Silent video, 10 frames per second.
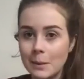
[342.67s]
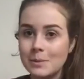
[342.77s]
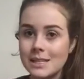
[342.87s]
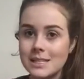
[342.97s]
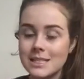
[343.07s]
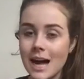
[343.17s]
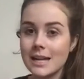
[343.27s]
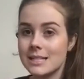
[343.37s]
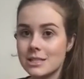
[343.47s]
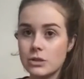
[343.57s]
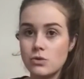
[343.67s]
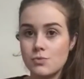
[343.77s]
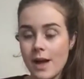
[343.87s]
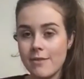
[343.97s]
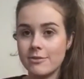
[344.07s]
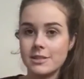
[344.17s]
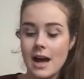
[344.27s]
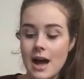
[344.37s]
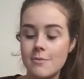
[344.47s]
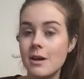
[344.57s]
a pea-sized scoop every
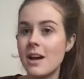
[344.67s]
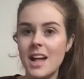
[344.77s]
time,